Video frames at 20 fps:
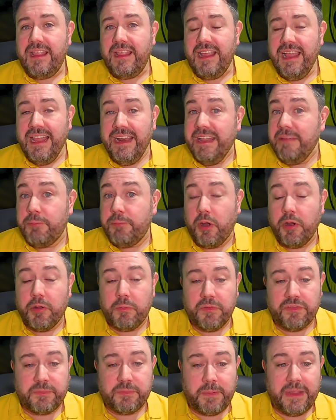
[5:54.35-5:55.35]
And they broke
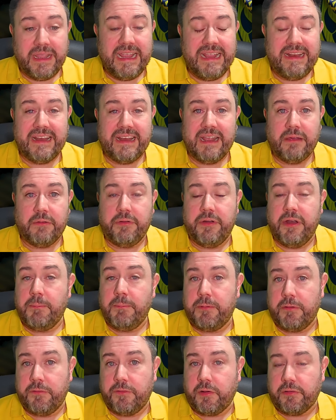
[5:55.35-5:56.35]
with speed and there were a
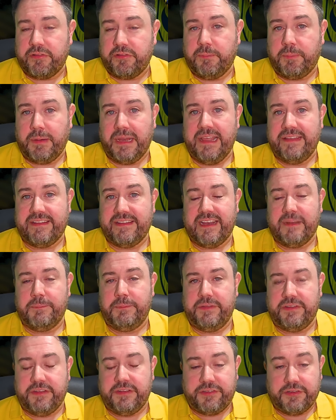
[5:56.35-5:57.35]
number of Oxford players out of
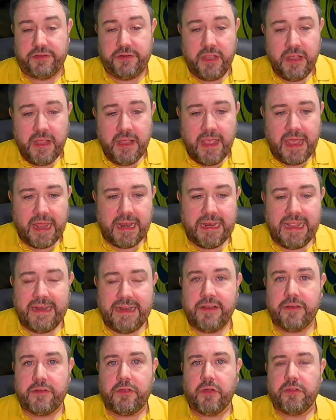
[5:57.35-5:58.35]
position. And
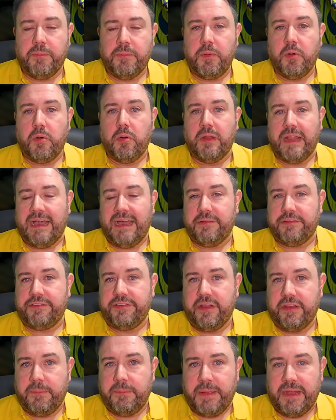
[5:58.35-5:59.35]
Leonard got the ball
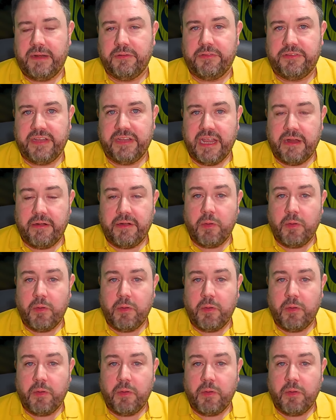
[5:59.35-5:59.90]
outside the penalty area,